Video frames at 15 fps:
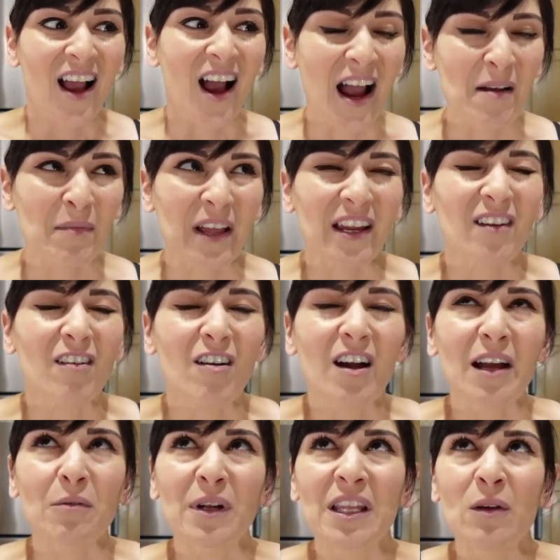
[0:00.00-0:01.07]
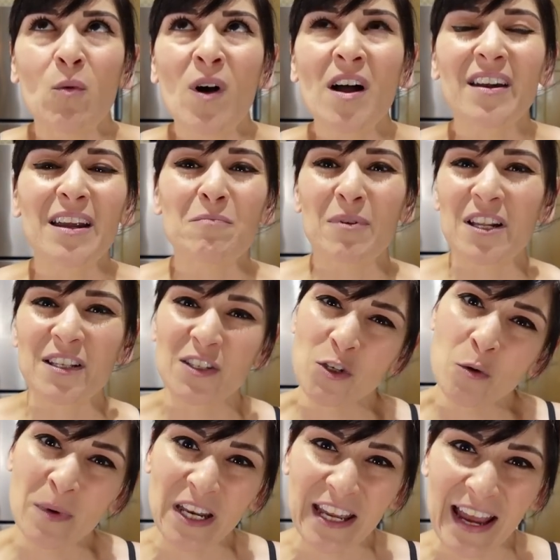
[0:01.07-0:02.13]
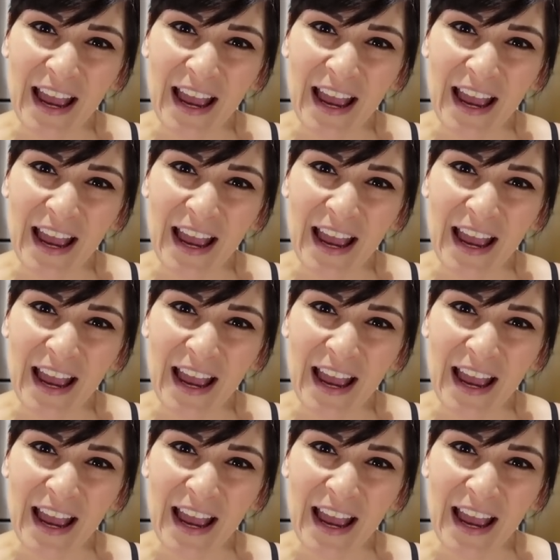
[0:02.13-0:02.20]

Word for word: I'm like, oh, I really want it, but it's too many